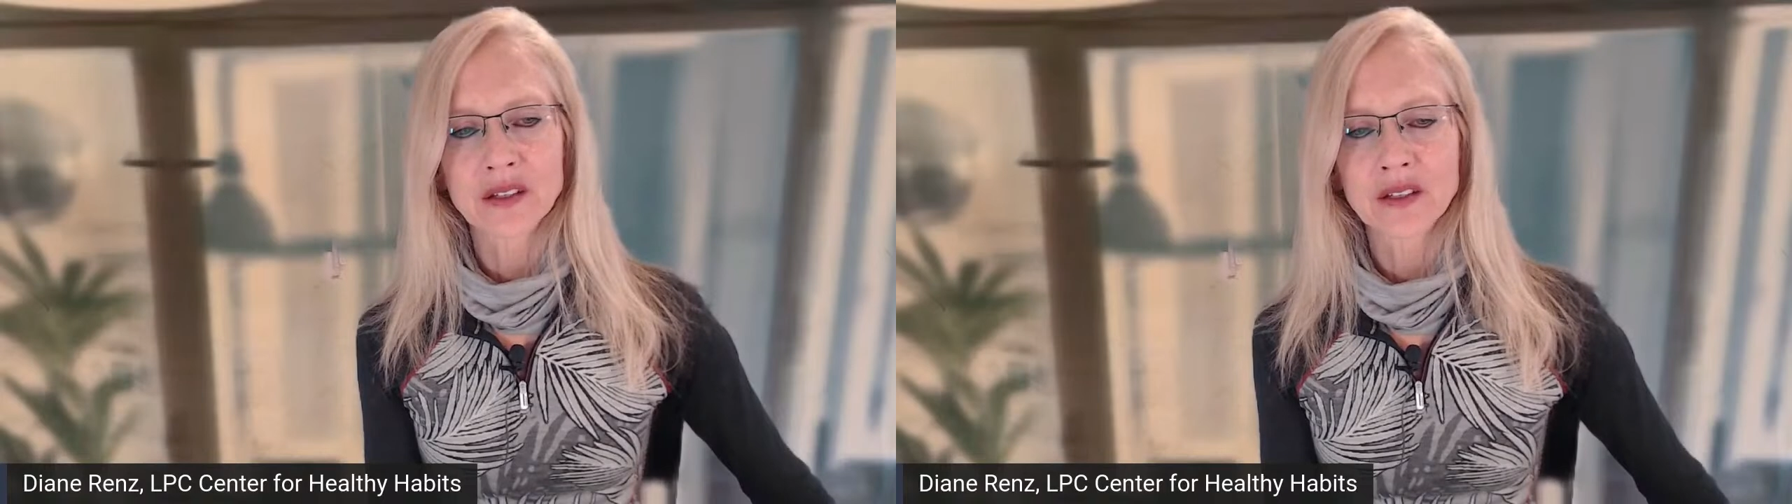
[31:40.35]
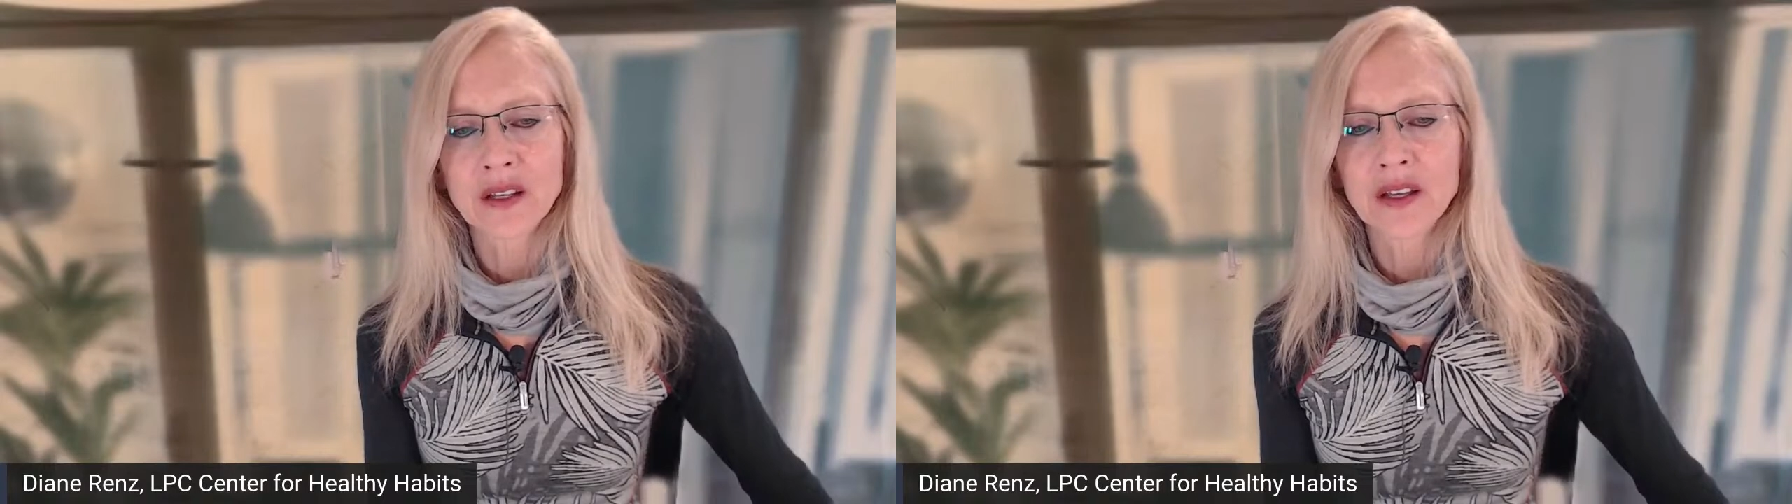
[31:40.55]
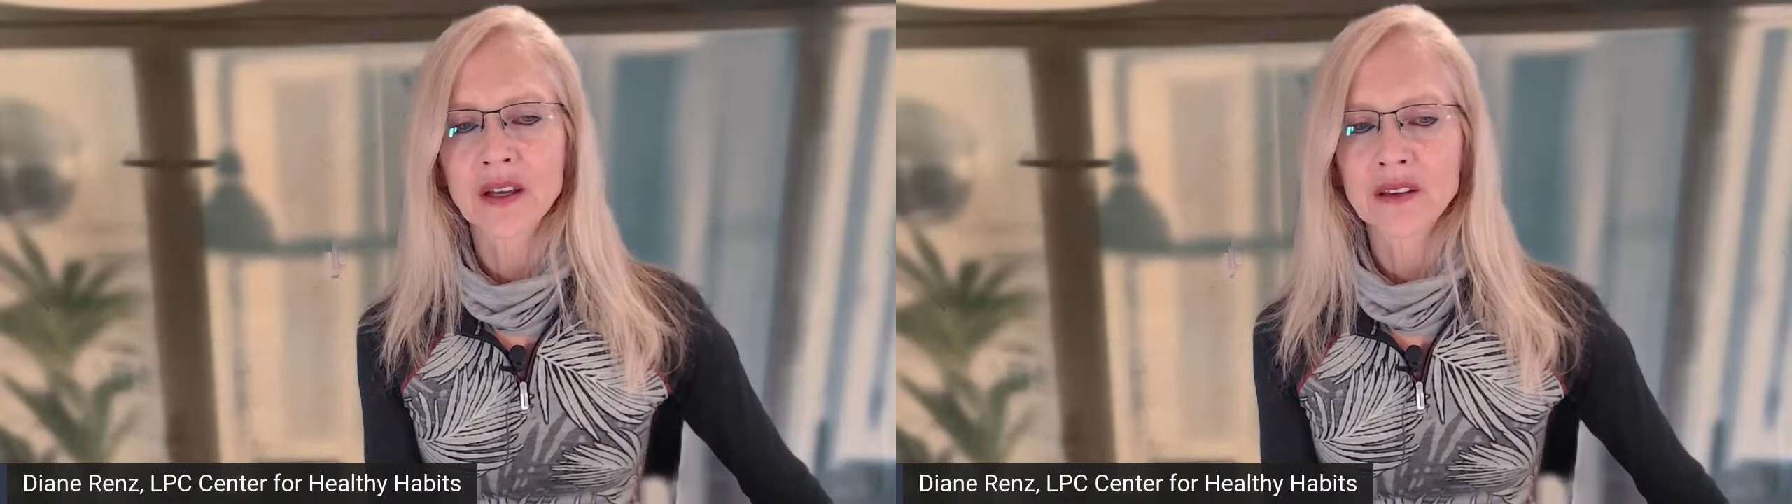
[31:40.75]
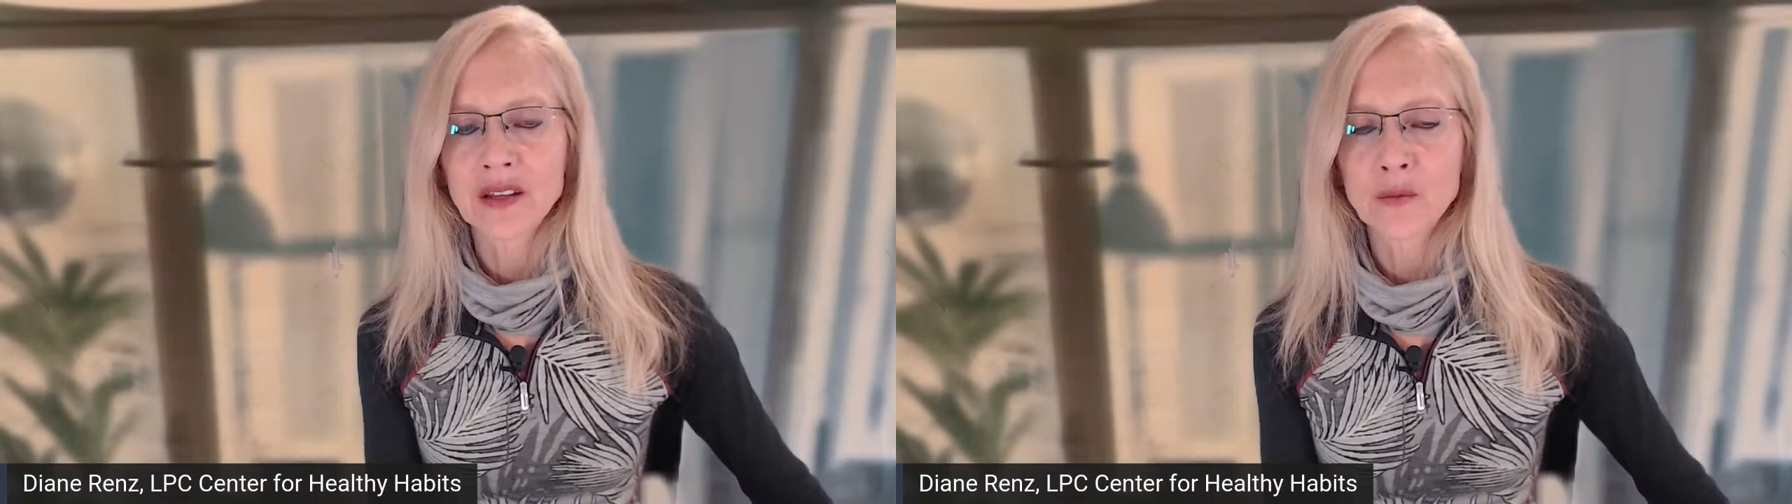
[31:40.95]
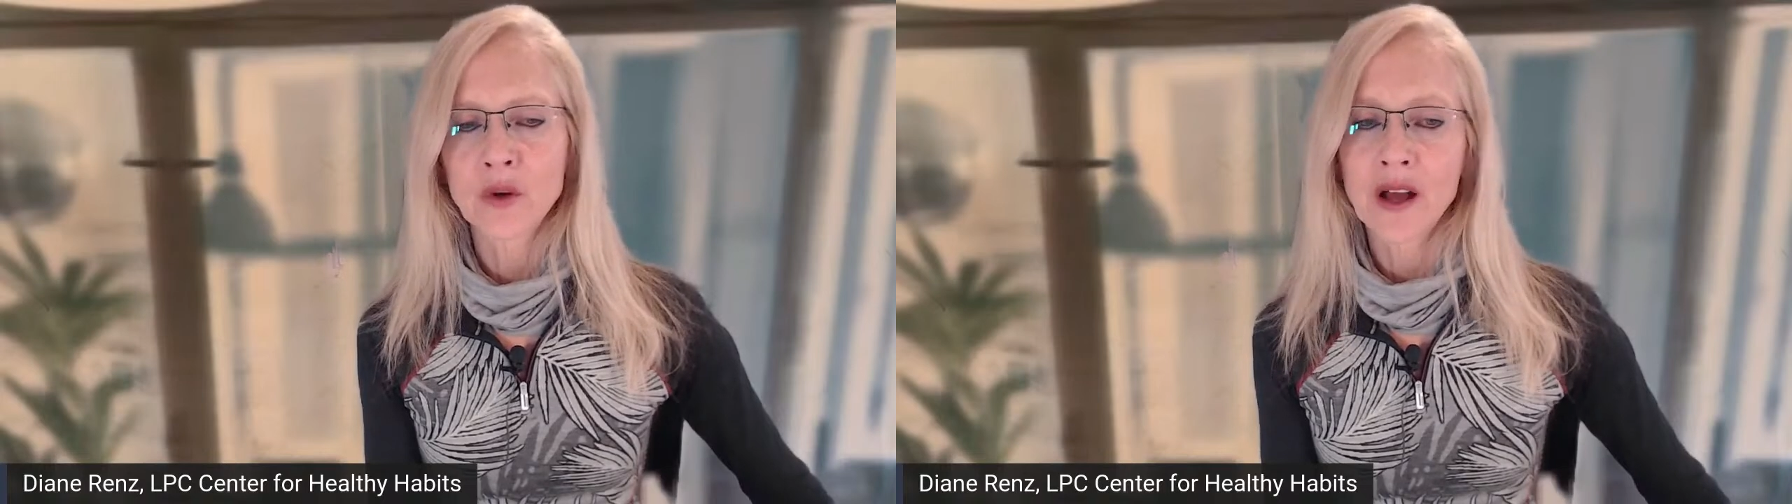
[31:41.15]
And I
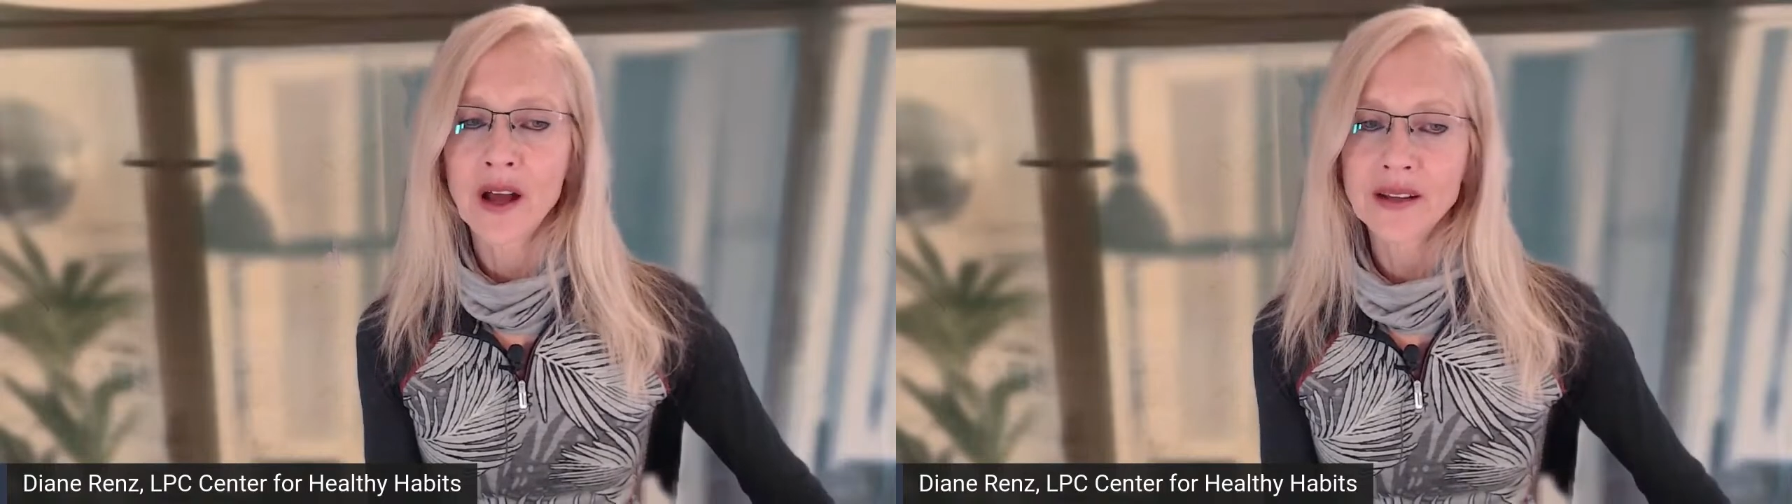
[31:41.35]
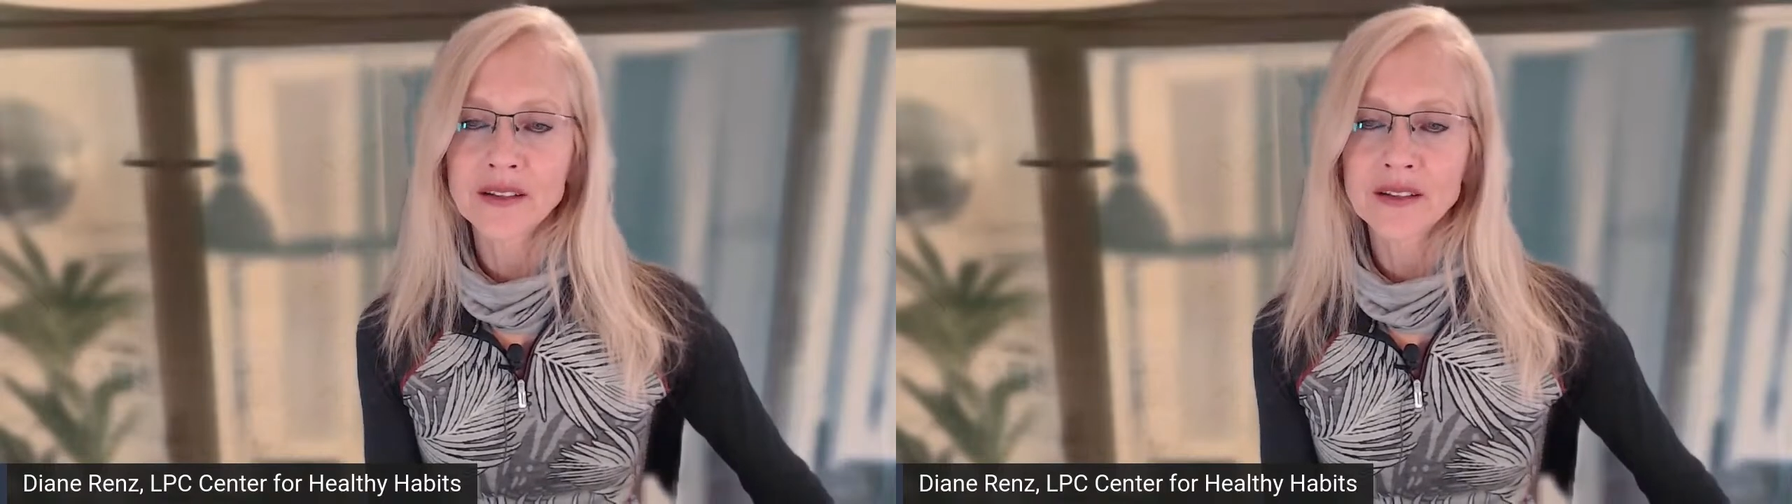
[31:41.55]
think what I